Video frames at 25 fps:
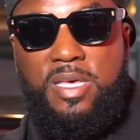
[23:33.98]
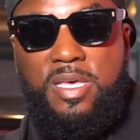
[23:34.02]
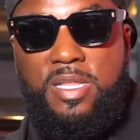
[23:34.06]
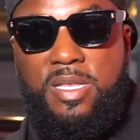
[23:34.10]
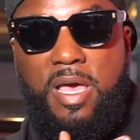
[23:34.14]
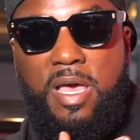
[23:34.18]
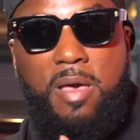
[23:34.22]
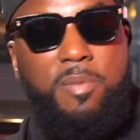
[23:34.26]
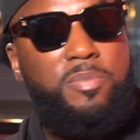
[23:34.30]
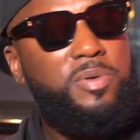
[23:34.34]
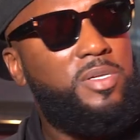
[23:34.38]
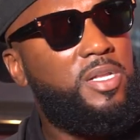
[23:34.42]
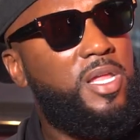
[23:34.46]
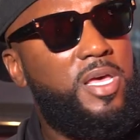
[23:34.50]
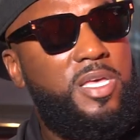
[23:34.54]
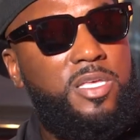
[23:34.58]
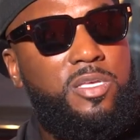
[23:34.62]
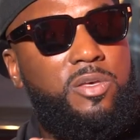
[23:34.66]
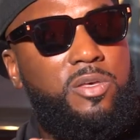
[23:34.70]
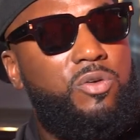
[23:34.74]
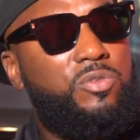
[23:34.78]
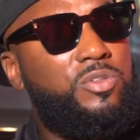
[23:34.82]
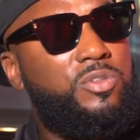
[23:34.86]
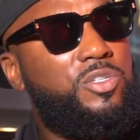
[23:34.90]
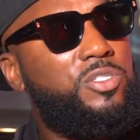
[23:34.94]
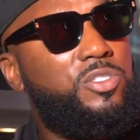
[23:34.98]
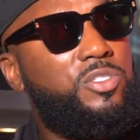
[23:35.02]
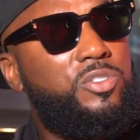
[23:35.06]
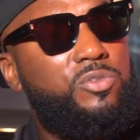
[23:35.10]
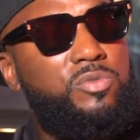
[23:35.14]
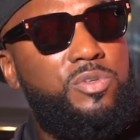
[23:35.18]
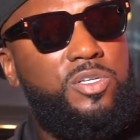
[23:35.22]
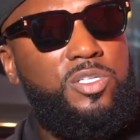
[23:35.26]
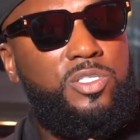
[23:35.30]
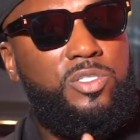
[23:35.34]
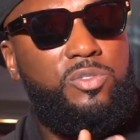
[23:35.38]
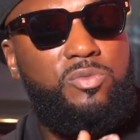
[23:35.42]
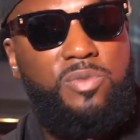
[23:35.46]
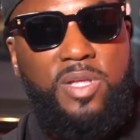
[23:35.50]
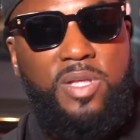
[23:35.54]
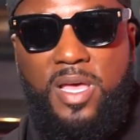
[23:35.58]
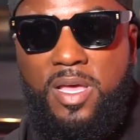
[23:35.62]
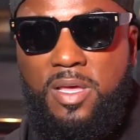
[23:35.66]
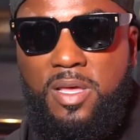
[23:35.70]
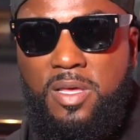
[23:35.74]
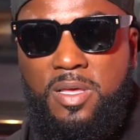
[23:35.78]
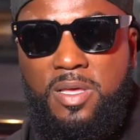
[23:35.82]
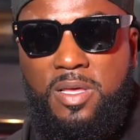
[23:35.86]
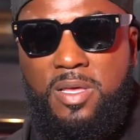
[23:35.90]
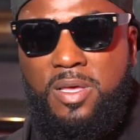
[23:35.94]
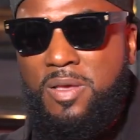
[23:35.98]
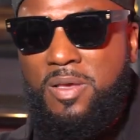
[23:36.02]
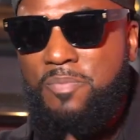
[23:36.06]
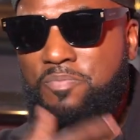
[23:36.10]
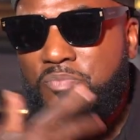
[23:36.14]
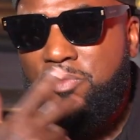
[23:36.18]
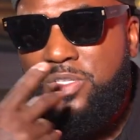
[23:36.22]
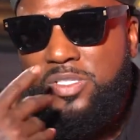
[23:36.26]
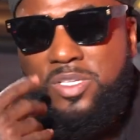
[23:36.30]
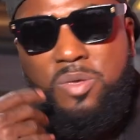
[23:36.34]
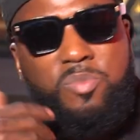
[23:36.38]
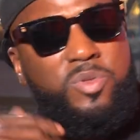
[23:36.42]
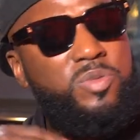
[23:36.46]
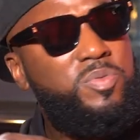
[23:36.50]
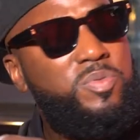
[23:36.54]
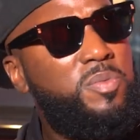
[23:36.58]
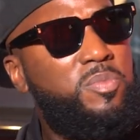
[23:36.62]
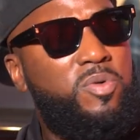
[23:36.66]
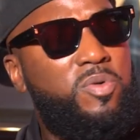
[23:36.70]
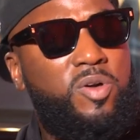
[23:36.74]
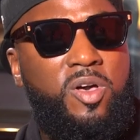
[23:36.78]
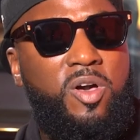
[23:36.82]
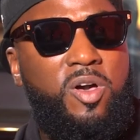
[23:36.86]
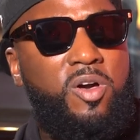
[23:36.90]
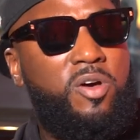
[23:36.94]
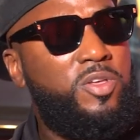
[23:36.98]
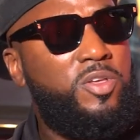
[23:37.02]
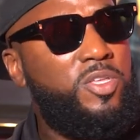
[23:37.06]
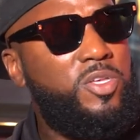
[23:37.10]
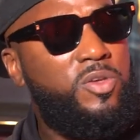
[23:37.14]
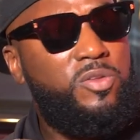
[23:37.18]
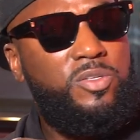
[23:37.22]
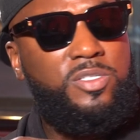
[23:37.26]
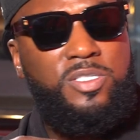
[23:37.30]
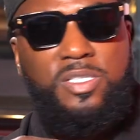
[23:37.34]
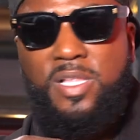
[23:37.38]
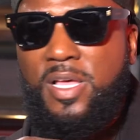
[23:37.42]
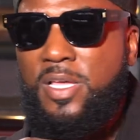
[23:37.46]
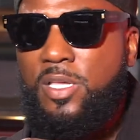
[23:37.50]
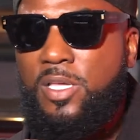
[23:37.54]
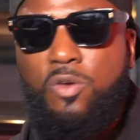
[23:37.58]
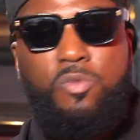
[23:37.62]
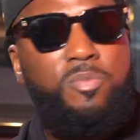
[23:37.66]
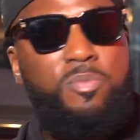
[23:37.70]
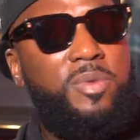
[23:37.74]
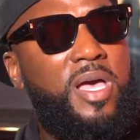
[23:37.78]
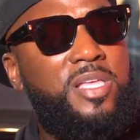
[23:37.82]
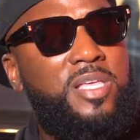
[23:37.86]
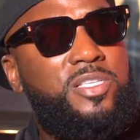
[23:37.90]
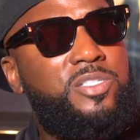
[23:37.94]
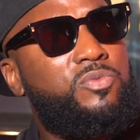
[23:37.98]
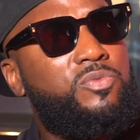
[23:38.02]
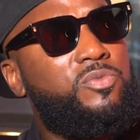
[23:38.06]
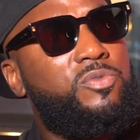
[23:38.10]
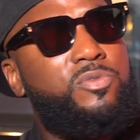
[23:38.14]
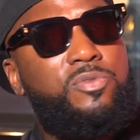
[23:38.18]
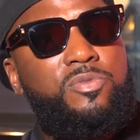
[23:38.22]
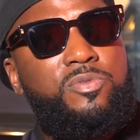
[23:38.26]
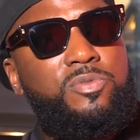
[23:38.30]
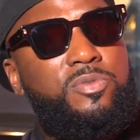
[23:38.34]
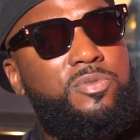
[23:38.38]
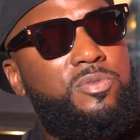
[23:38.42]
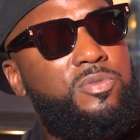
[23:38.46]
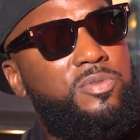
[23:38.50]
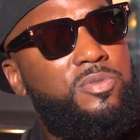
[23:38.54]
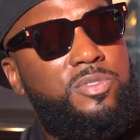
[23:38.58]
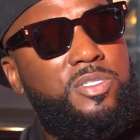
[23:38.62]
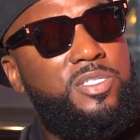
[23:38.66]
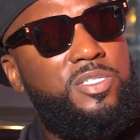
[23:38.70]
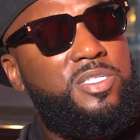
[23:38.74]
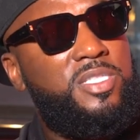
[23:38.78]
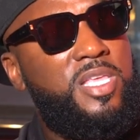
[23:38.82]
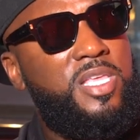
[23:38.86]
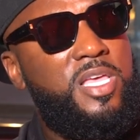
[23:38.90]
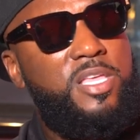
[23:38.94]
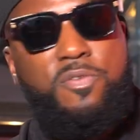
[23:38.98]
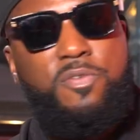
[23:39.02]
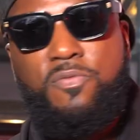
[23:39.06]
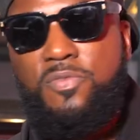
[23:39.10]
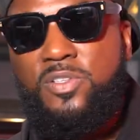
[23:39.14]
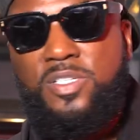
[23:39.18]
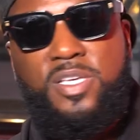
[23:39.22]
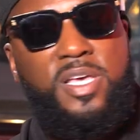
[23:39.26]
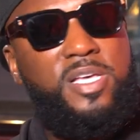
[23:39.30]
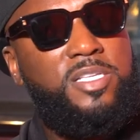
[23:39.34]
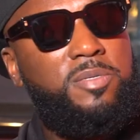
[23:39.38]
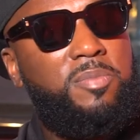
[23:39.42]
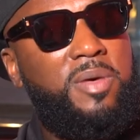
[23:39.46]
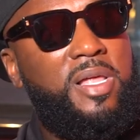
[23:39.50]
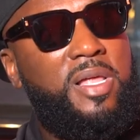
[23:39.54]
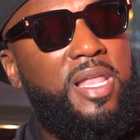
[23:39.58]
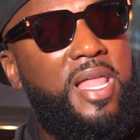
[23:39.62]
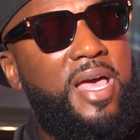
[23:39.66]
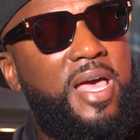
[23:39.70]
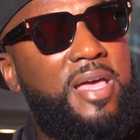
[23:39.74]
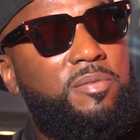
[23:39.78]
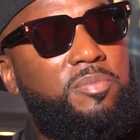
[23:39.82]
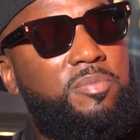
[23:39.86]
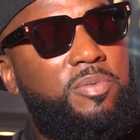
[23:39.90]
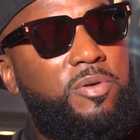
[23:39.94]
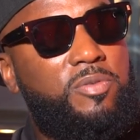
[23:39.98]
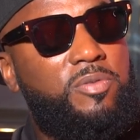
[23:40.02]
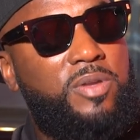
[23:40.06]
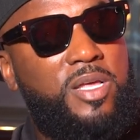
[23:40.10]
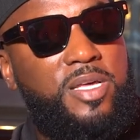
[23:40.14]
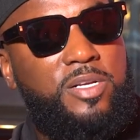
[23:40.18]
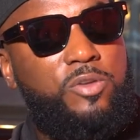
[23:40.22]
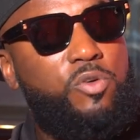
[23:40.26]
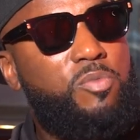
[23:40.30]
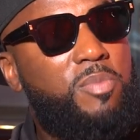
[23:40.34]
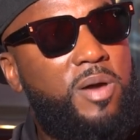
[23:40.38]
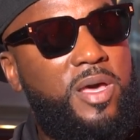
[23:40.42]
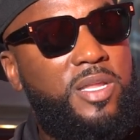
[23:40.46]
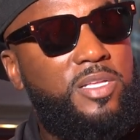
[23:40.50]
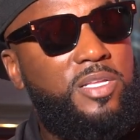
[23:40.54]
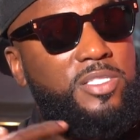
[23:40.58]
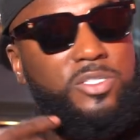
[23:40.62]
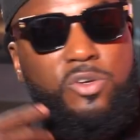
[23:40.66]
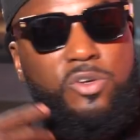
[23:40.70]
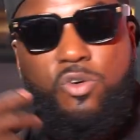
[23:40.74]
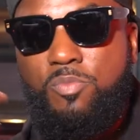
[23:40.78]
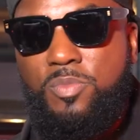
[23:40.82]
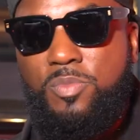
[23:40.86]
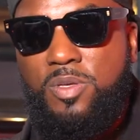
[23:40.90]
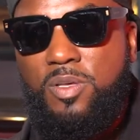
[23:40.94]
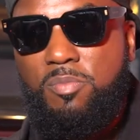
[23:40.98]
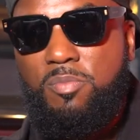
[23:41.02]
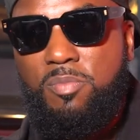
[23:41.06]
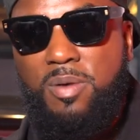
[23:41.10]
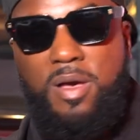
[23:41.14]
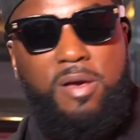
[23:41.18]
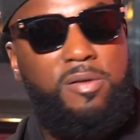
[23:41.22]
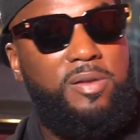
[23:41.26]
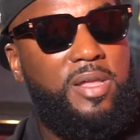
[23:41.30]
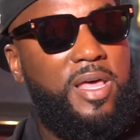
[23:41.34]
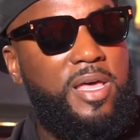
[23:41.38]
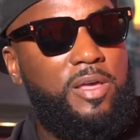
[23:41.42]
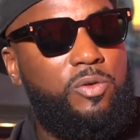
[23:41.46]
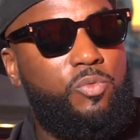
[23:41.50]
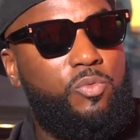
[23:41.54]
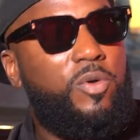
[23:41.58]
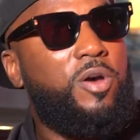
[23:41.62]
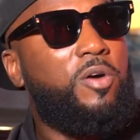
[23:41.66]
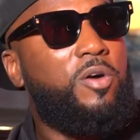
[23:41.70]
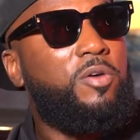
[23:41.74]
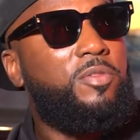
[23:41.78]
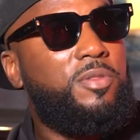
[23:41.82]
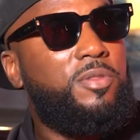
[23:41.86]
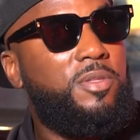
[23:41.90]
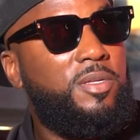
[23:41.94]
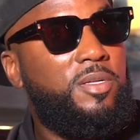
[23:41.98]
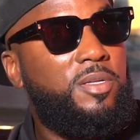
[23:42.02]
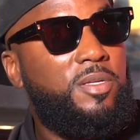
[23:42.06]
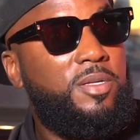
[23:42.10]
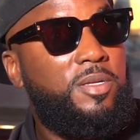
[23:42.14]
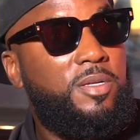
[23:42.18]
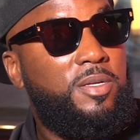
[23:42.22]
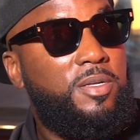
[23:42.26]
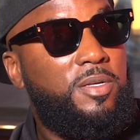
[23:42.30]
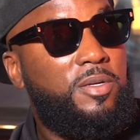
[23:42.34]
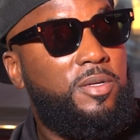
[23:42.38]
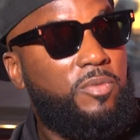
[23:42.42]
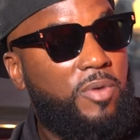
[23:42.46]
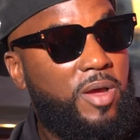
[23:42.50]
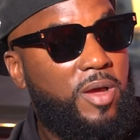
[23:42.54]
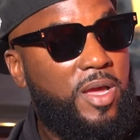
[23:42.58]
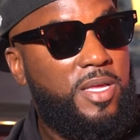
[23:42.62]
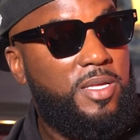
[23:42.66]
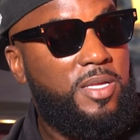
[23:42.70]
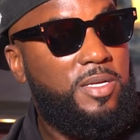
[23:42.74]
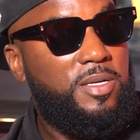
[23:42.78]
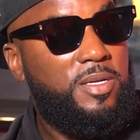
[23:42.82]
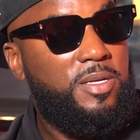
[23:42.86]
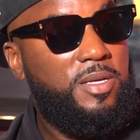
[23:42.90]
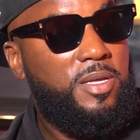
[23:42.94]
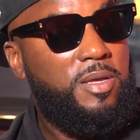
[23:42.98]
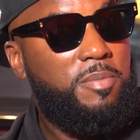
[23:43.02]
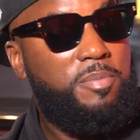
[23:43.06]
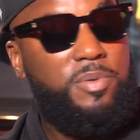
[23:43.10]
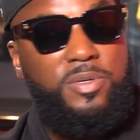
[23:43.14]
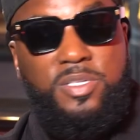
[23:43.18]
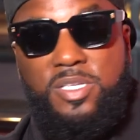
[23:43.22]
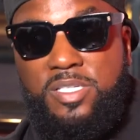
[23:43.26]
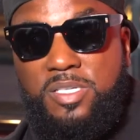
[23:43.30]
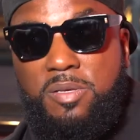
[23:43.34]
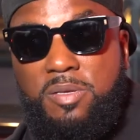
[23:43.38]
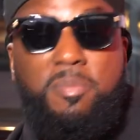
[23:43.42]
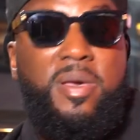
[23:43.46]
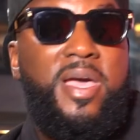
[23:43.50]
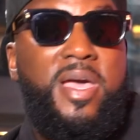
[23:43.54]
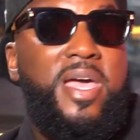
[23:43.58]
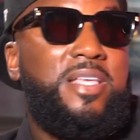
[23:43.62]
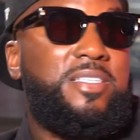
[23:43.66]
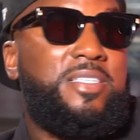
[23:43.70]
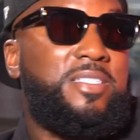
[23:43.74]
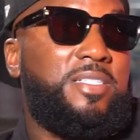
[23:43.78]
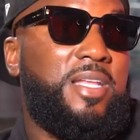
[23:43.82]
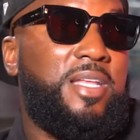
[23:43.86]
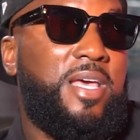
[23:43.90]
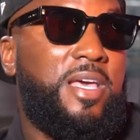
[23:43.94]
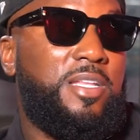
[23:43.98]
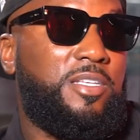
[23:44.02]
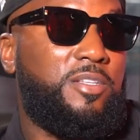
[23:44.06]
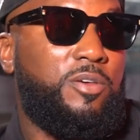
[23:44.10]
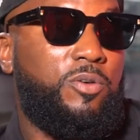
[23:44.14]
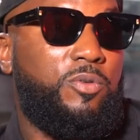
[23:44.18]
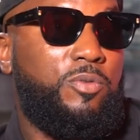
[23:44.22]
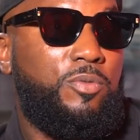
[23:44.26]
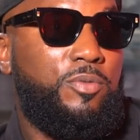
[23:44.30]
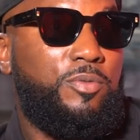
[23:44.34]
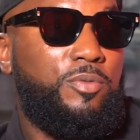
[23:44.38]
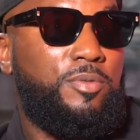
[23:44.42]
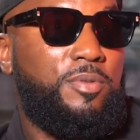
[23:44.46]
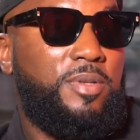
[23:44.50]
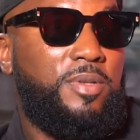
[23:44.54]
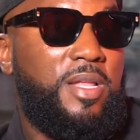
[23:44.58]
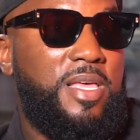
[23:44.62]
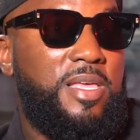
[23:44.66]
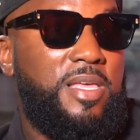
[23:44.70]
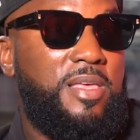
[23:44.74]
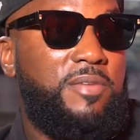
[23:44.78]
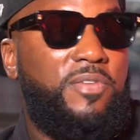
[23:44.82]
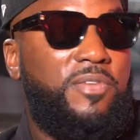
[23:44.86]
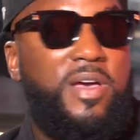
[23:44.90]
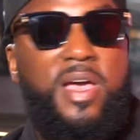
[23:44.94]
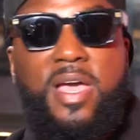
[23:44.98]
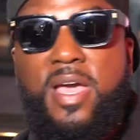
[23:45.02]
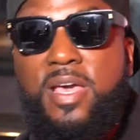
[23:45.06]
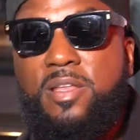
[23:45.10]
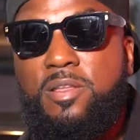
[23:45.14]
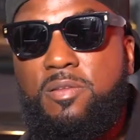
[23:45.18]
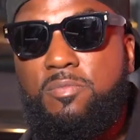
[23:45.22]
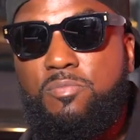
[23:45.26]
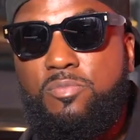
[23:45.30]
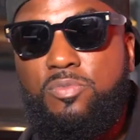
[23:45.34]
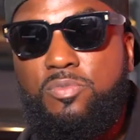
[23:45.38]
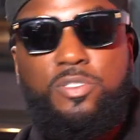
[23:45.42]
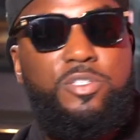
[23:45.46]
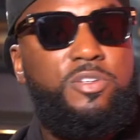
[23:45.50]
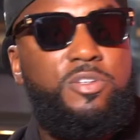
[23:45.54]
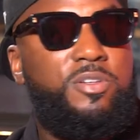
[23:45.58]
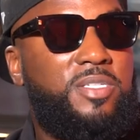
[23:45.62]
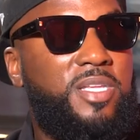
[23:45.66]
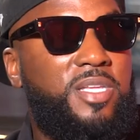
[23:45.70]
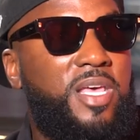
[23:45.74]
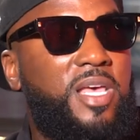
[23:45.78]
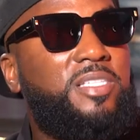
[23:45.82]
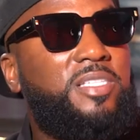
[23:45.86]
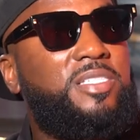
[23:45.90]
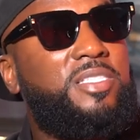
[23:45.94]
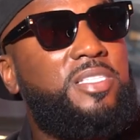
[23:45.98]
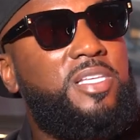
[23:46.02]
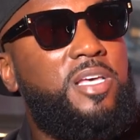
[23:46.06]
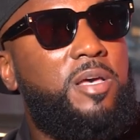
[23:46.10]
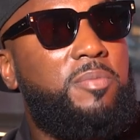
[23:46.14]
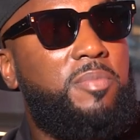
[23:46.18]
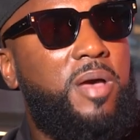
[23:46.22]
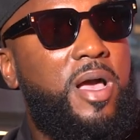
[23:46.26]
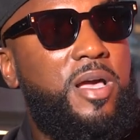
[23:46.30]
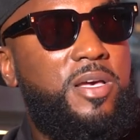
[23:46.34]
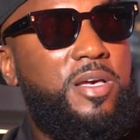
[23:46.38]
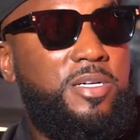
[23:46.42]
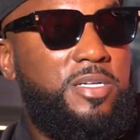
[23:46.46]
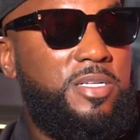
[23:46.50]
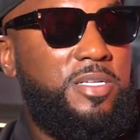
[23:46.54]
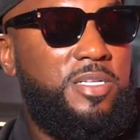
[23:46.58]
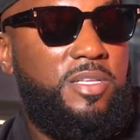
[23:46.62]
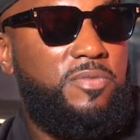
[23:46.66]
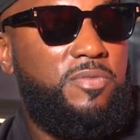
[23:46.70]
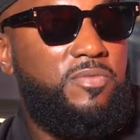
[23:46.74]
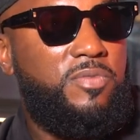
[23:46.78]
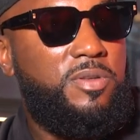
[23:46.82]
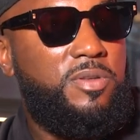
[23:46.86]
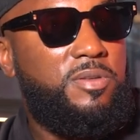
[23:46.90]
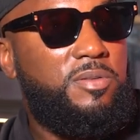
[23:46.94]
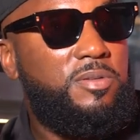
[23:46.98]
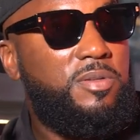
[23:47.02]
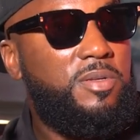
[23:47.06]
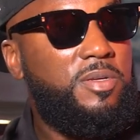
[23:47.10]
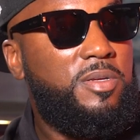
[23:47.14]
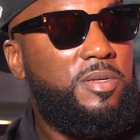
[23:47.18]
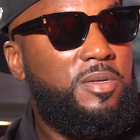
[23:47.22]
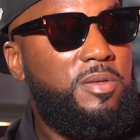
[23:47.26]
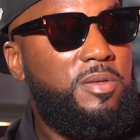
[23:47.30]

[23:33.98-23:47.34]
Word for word: and I'll be like, yo, just do this, do that. So many people call you and it's like, yo, man, I just want to just thank you for changing my life, bro. Like nobody showed me about like wealth. Yeah. Right. But just imagine that though. Like yeah. if I hadn't took that step, I couldn't even